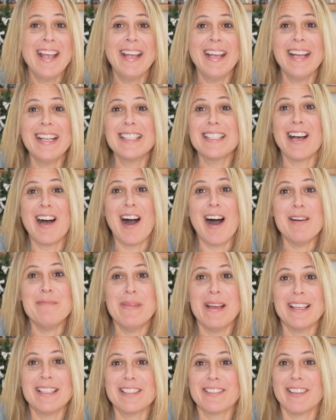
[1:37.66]
it's a hot
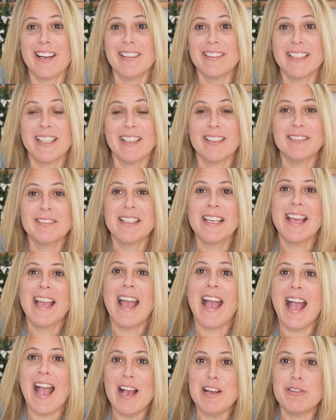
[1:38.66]
mess around here,
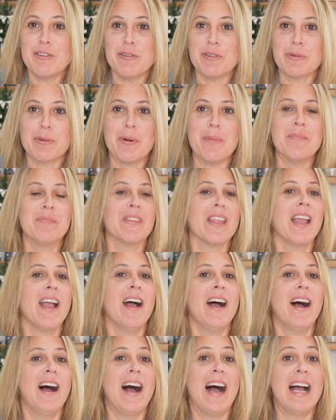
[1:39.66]
as usual.
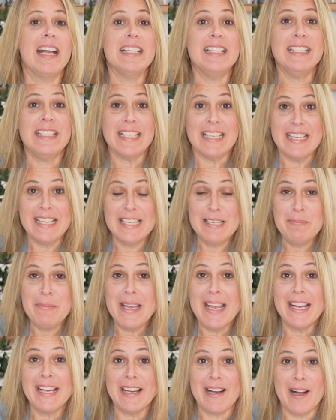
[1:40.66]
I did
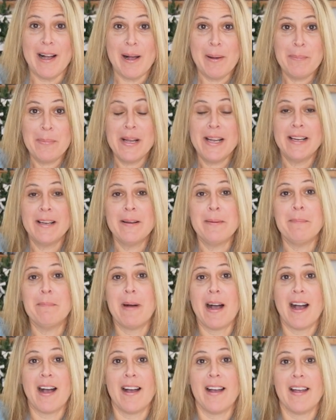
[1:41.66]
pick up
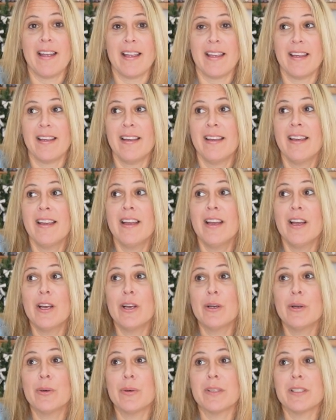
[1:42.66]
my
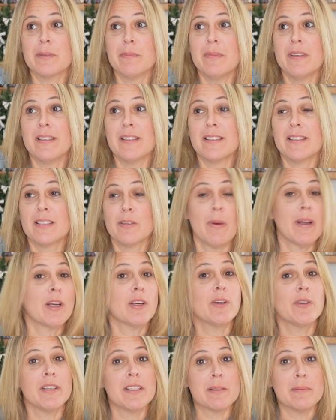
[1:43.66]
Quaker
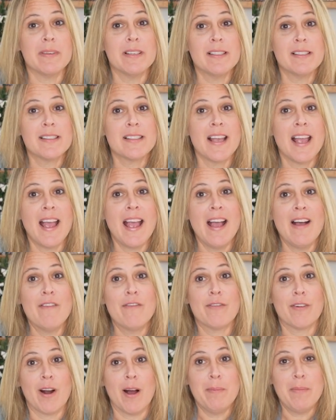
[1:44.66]
Christmas
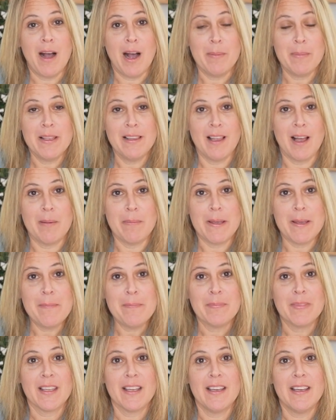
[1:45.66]
from Hobby
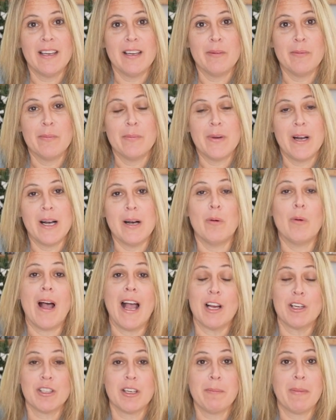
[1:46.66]
Lobby. Well,
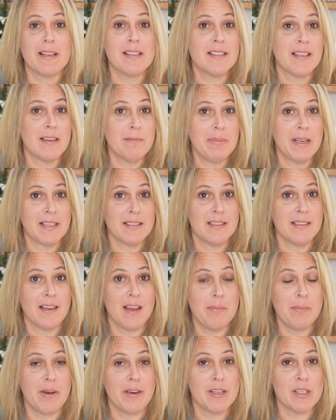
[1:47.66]
actually my son picked it
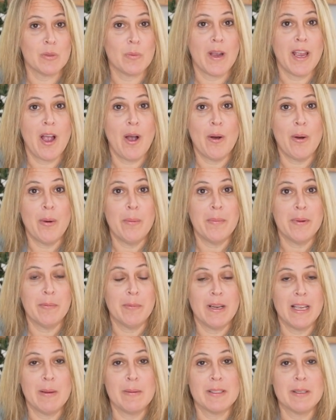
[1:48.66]
up on his way
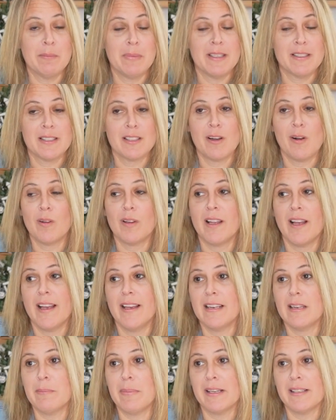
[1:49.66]
home. He was in Pensacola
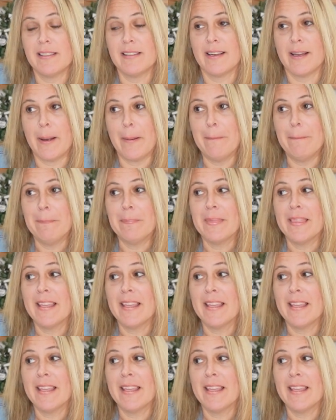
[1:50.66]
and he picked it up.